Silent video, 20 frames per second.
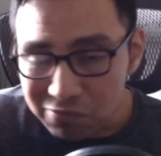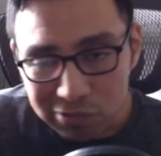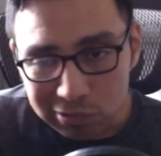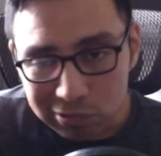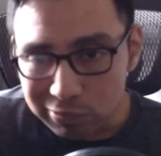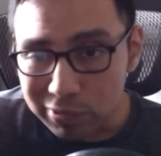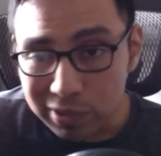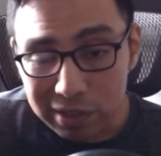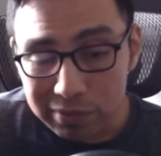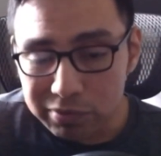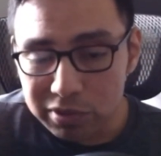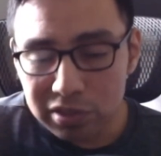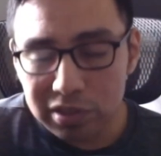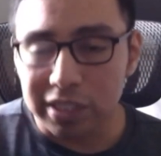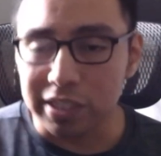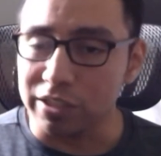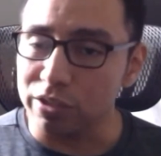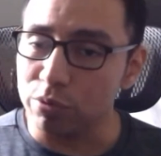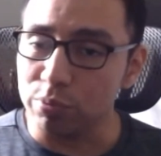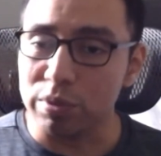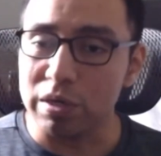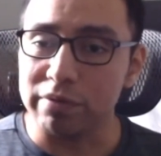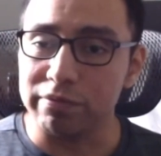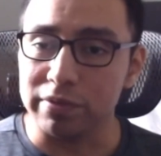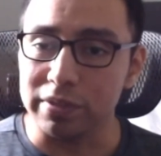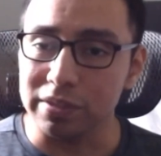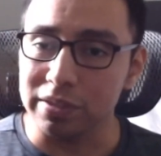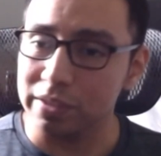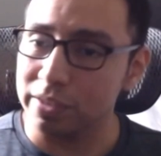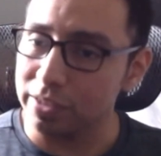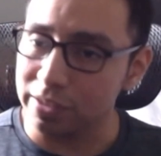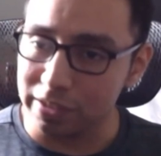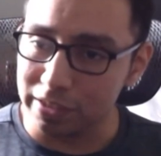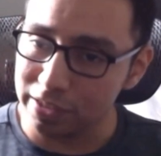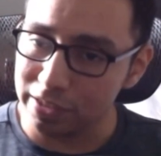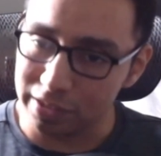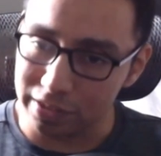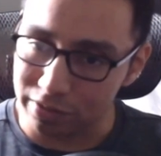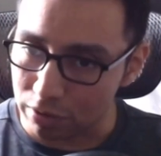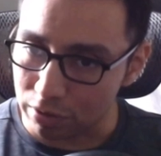you like, your preference, because
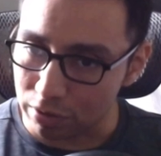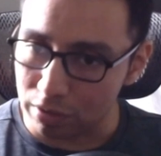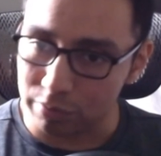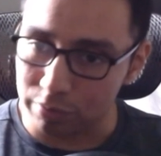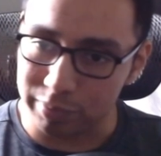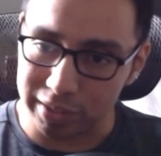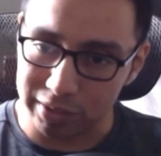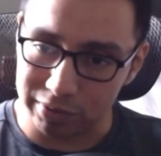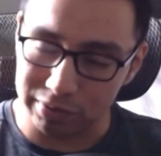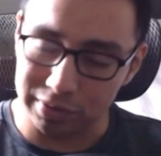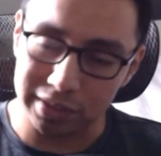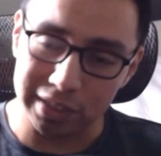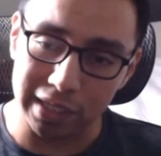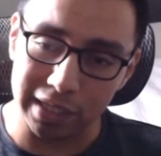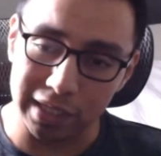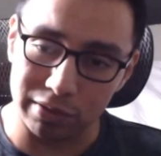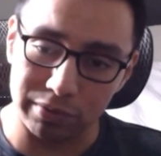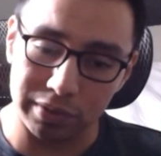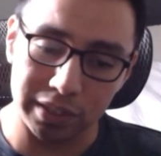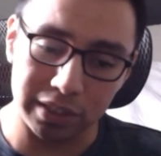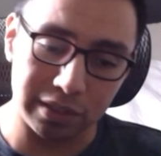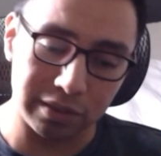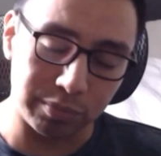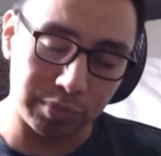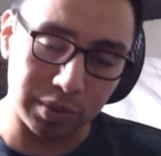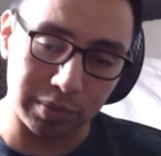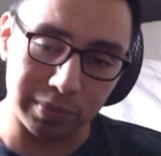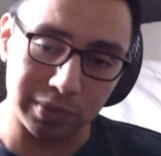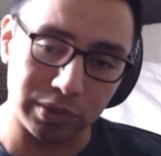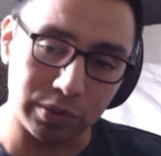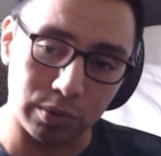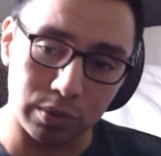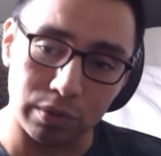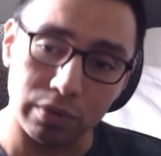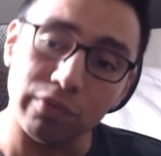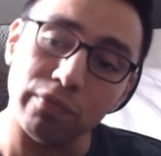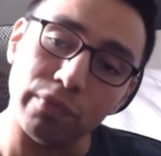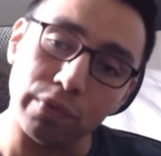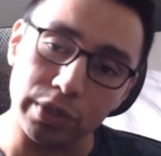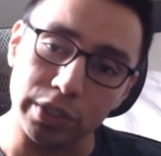this is all about tailoring the
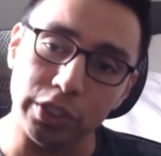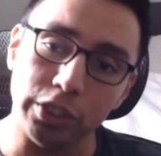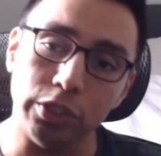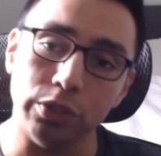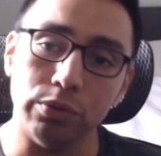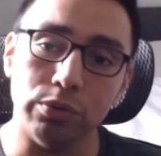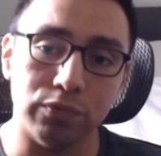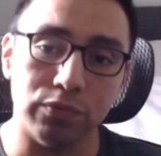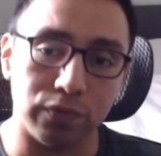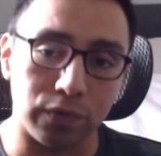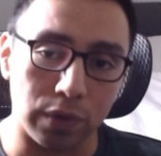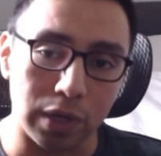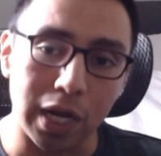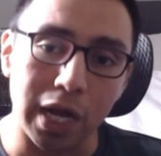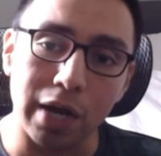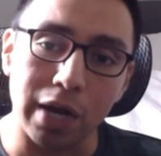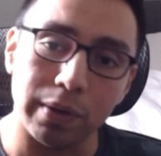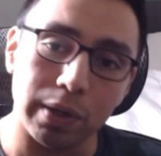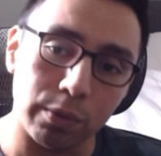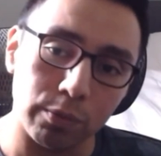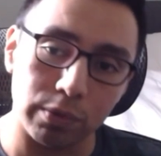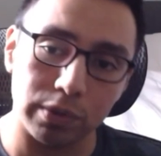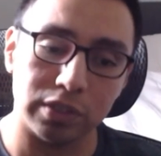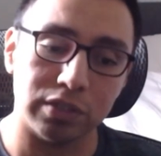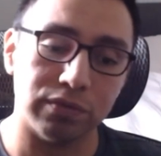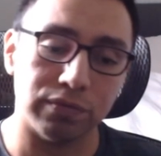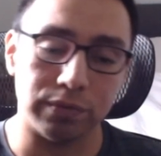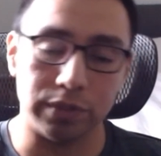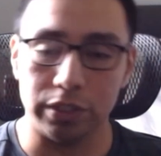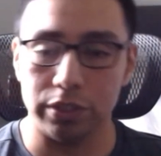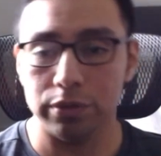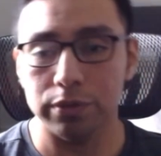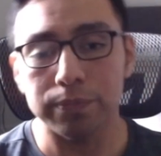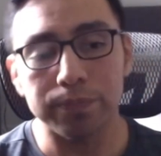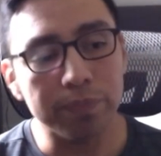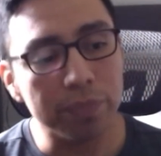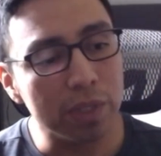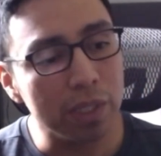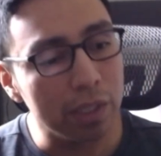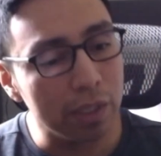Pomodoro for you, for how it works for you.
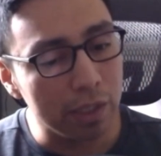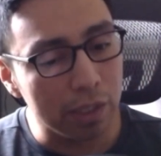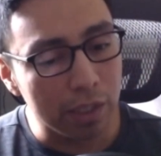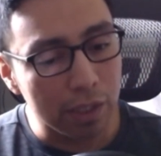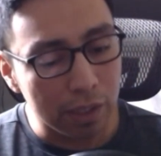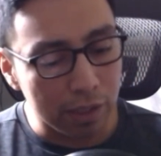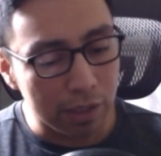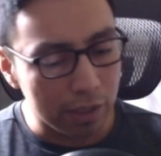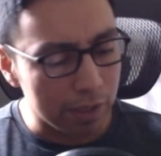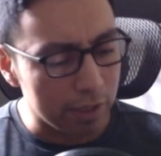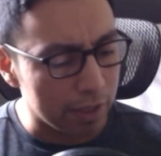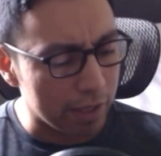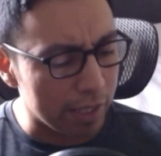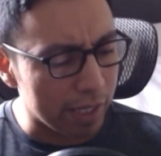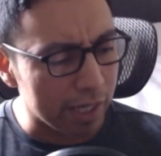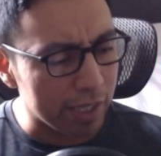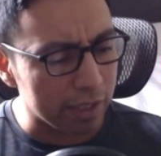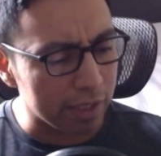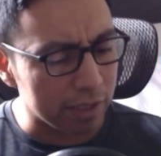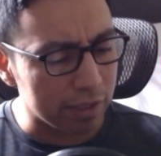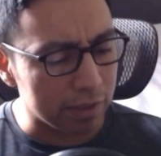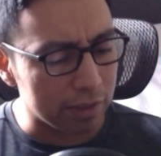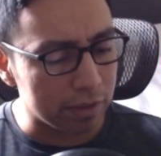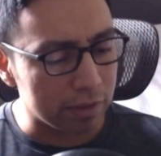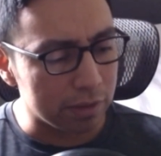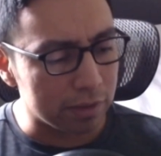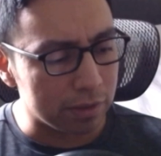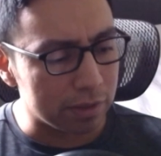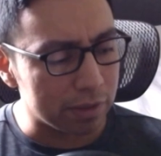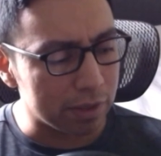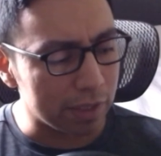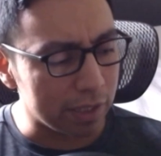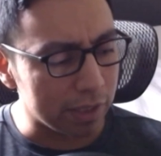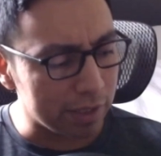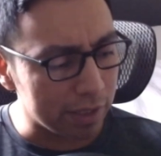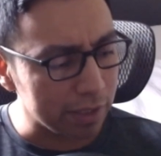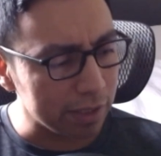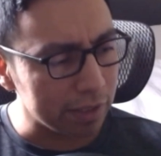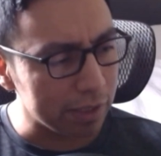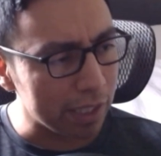I
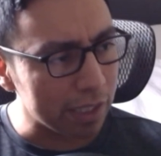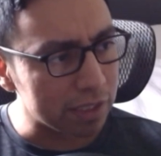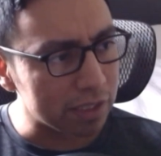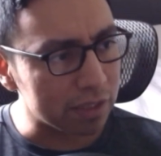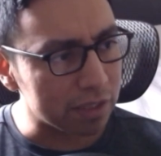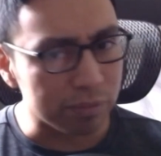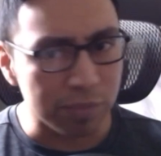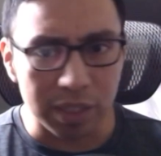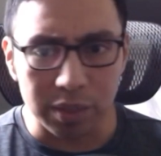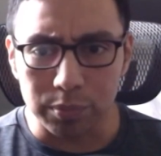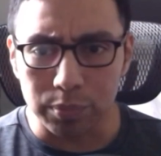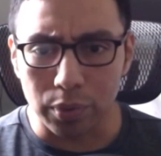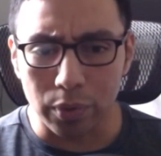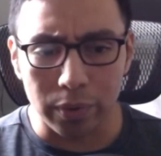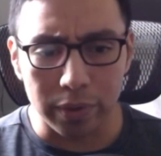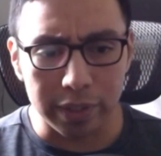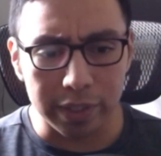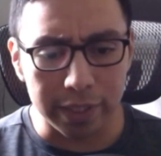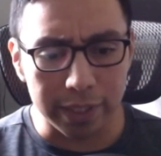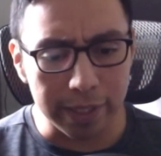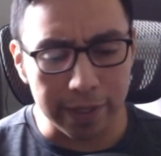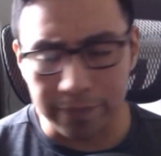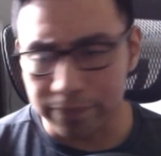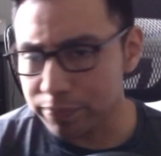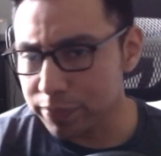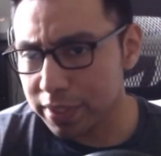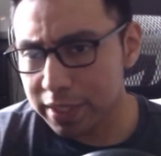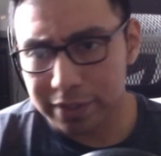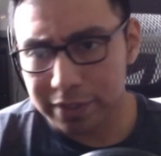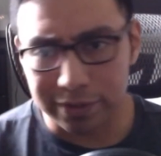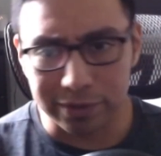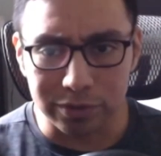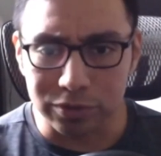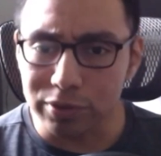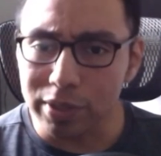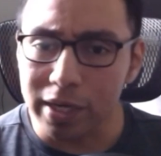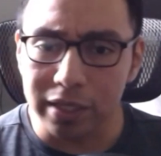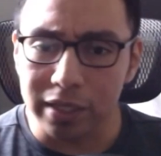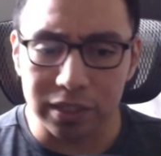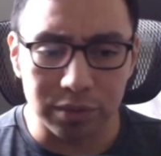think that's the main point. Yeah. So
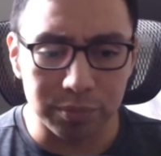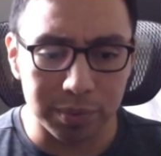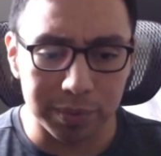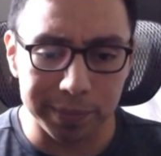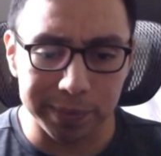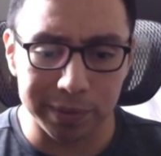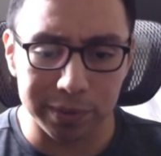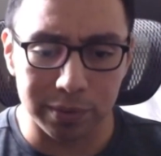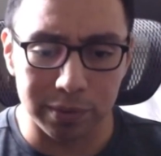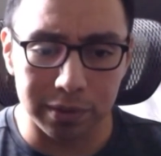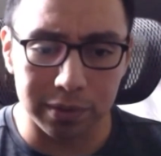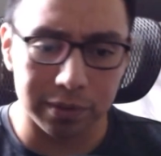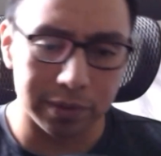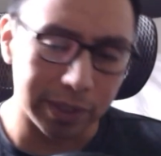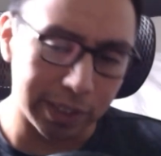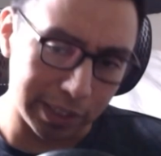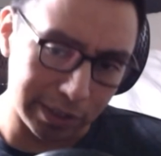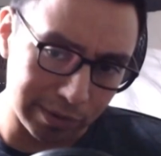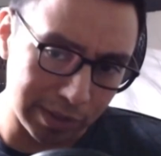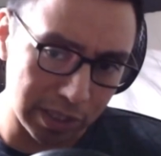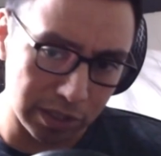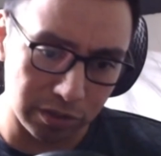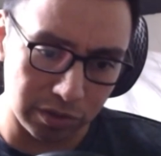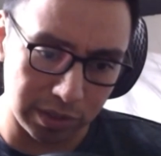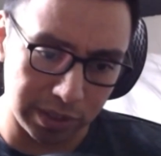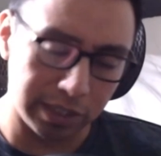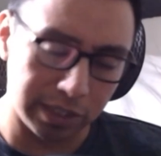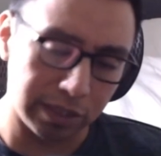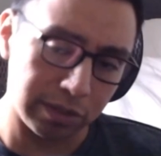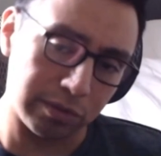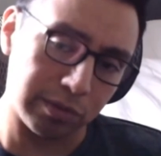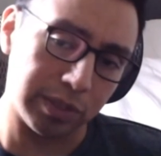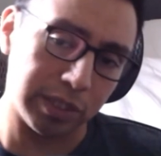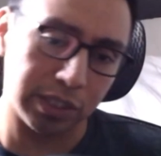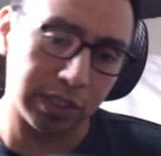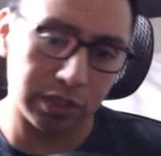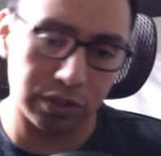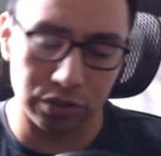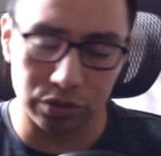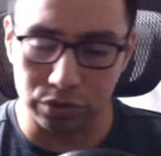try out the Pomodoro and gradually
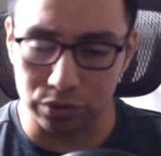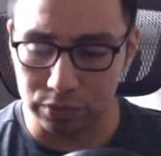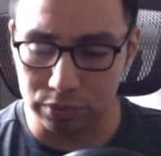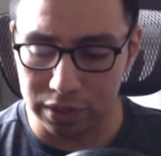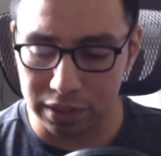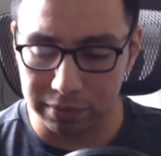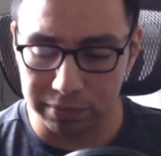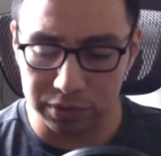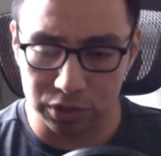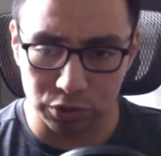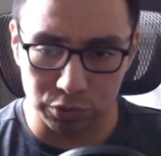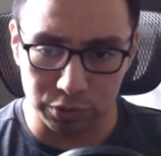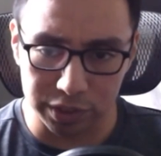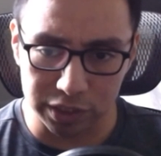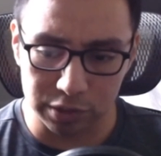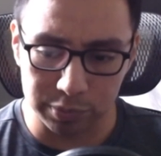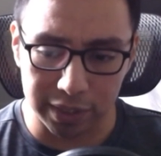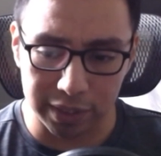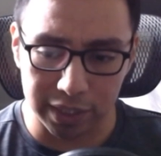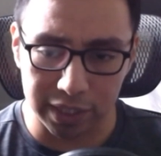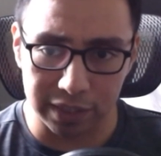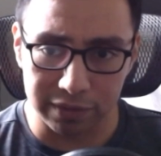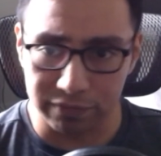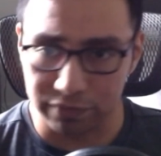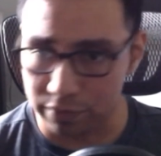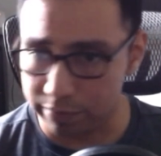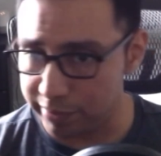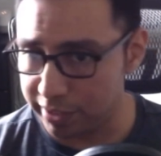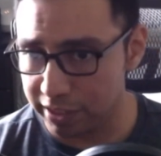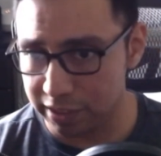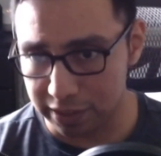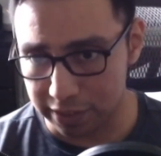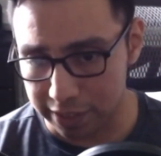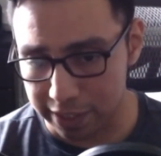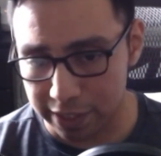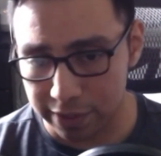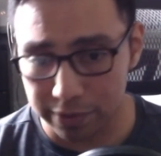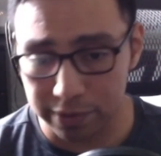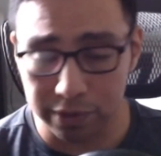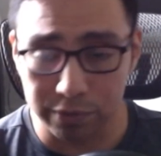increase to whatever sweet spot. For me is an
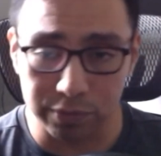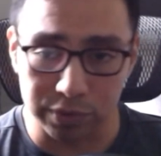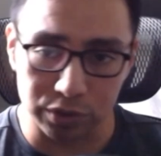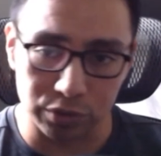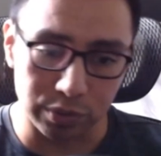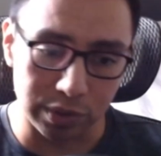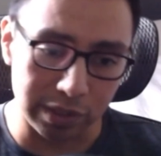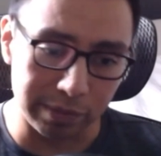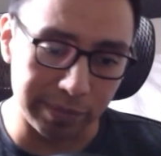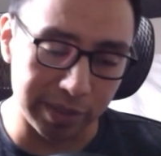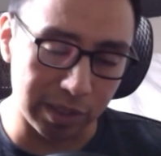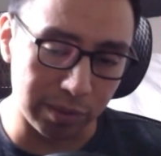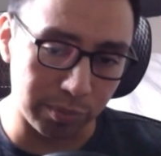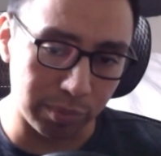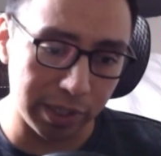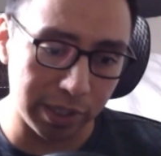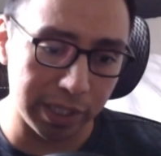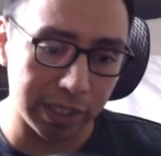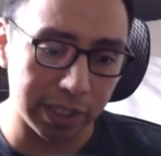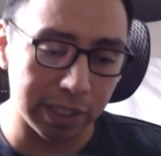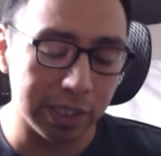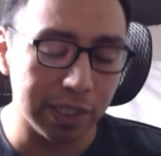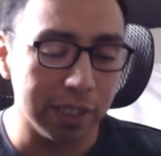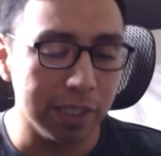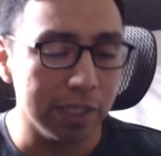hour with 20-minute break.